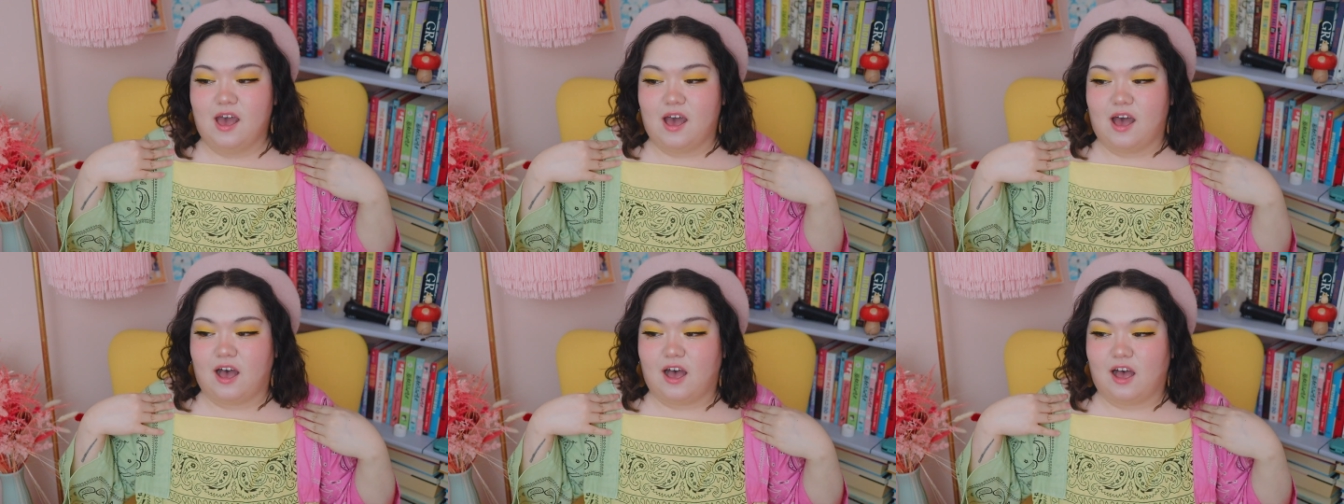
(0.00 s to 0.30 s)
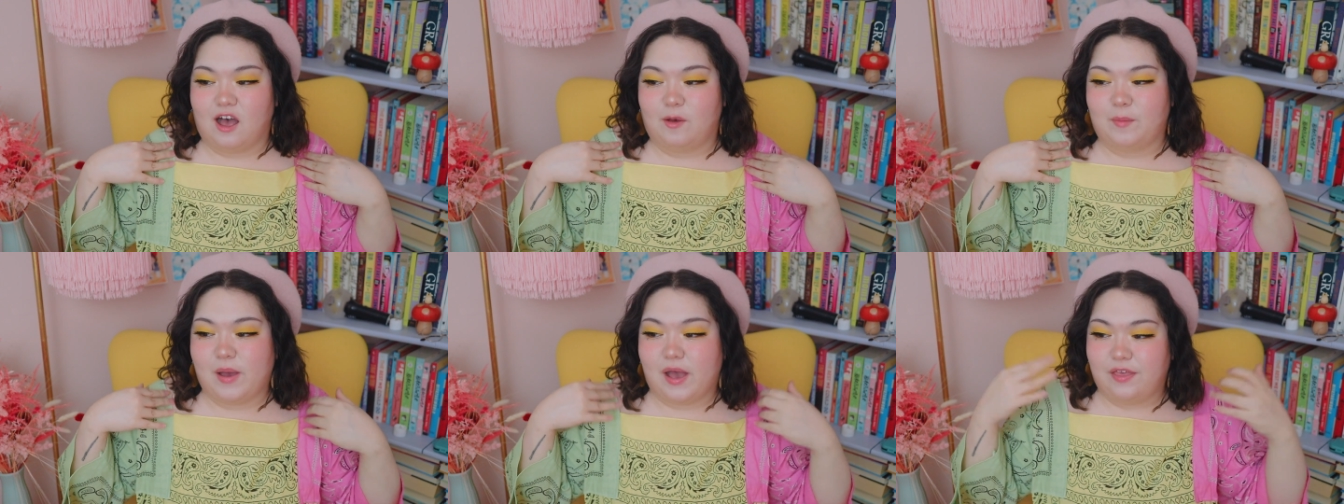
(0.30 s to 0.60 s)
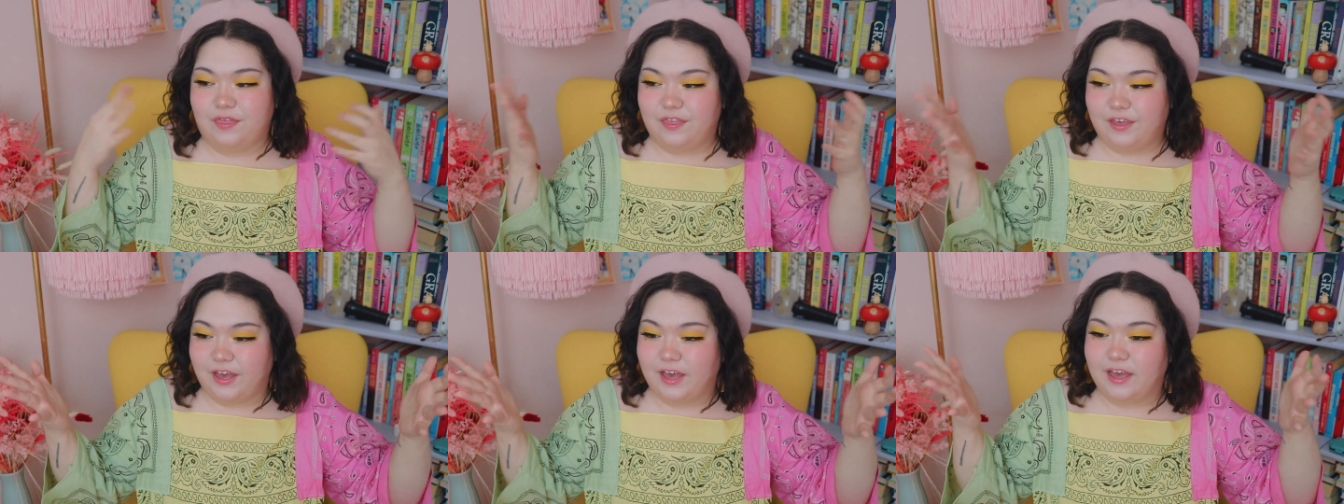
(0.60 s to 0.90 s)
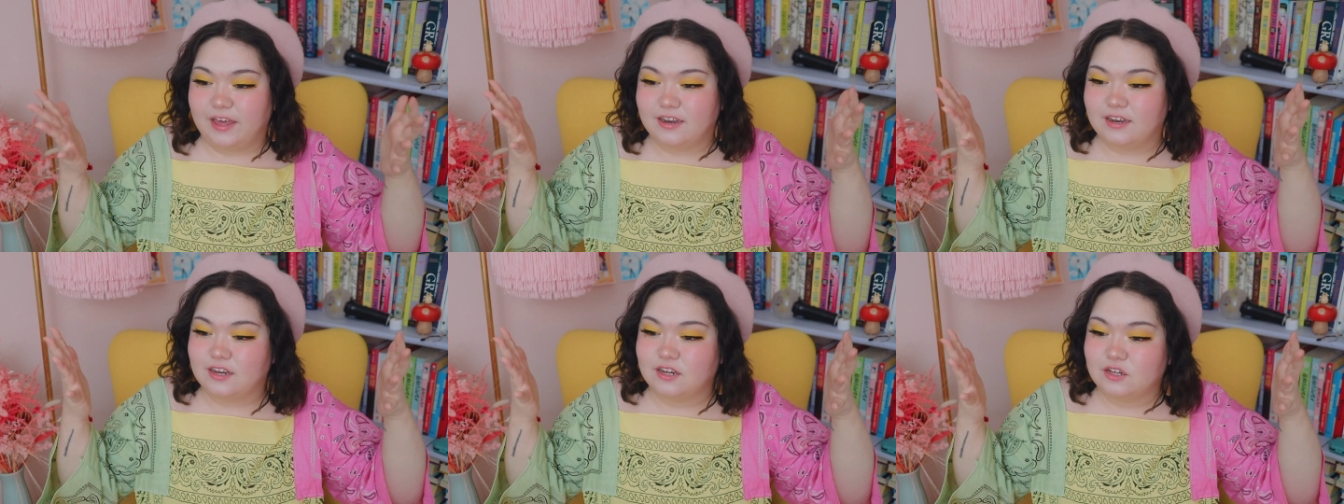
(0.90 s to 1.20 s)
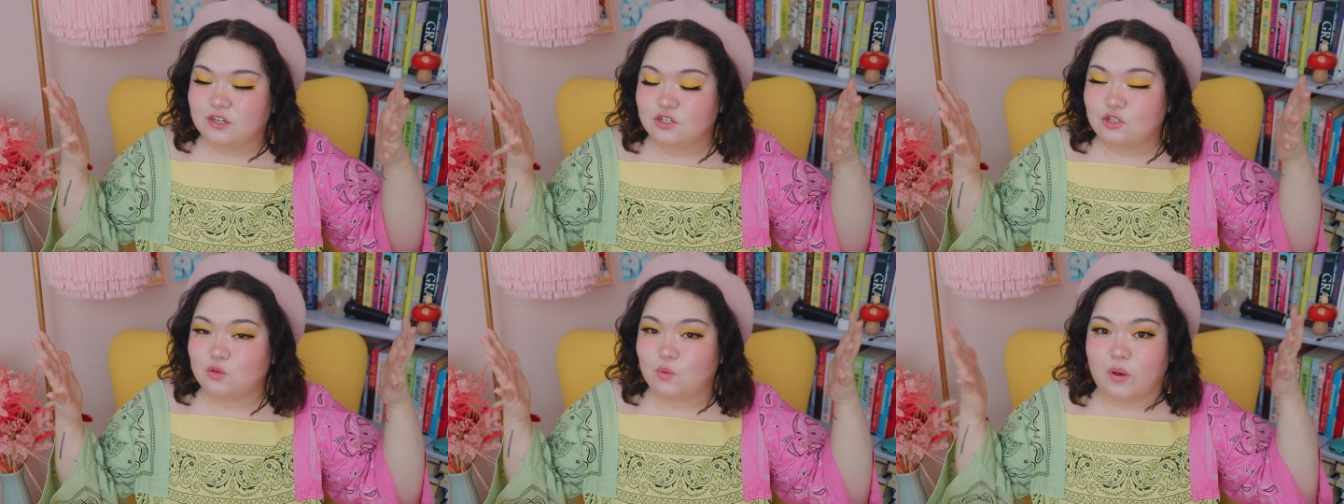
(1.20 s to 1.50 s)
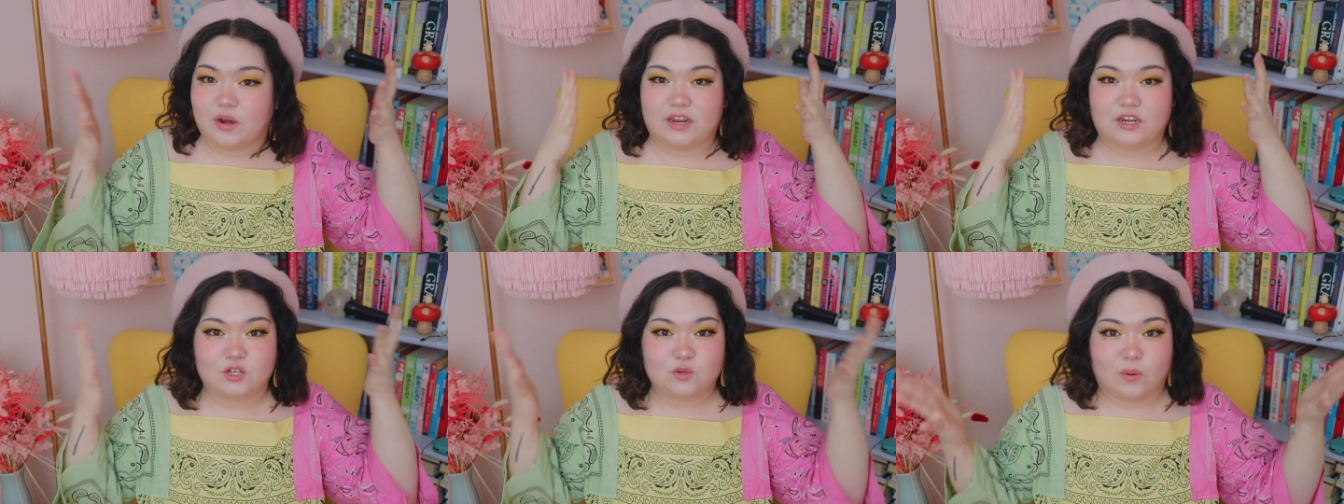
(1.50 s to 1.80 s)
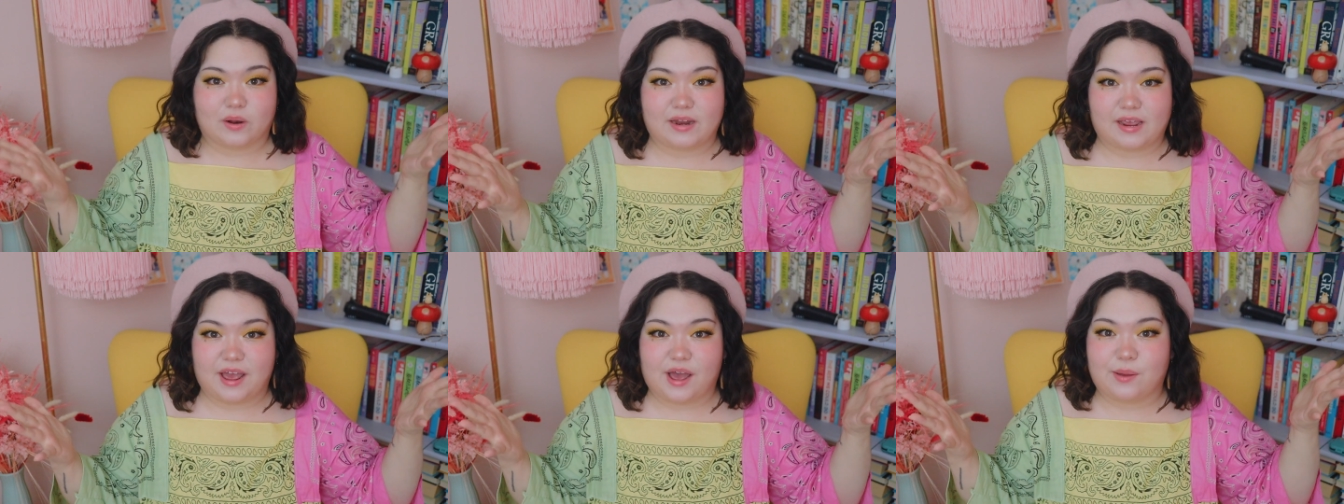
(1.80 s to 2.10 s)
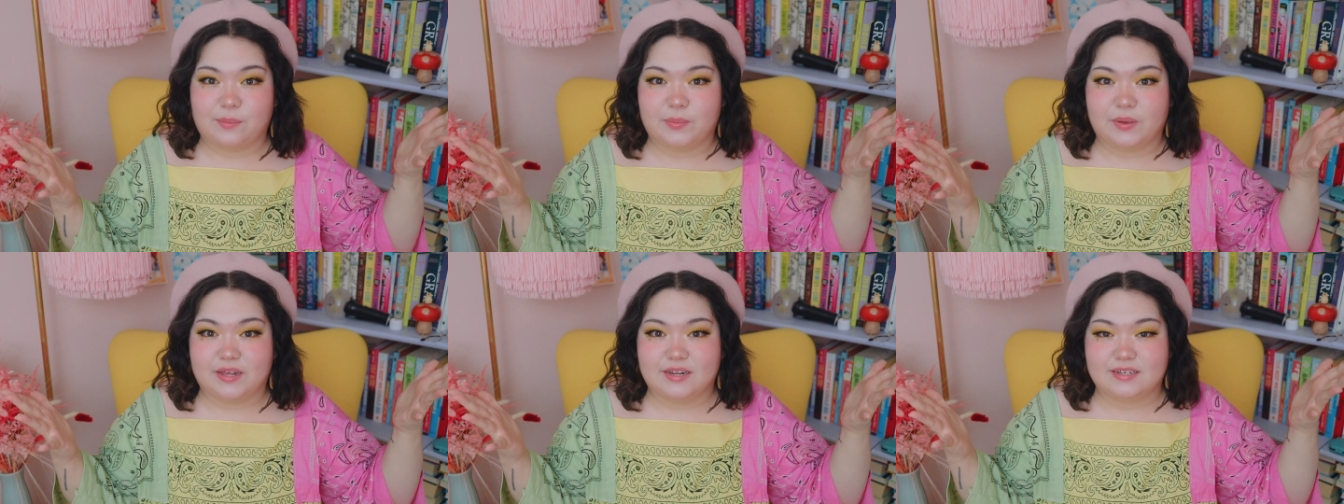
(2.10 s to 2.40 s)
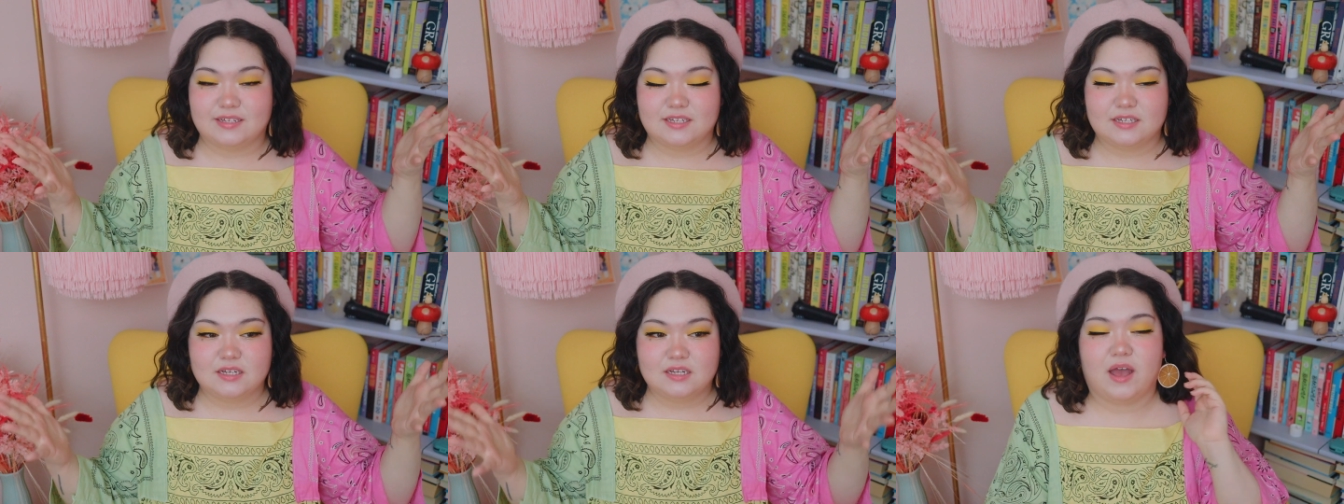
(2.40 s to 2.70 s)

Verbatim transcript: Um, and then 2020 happened.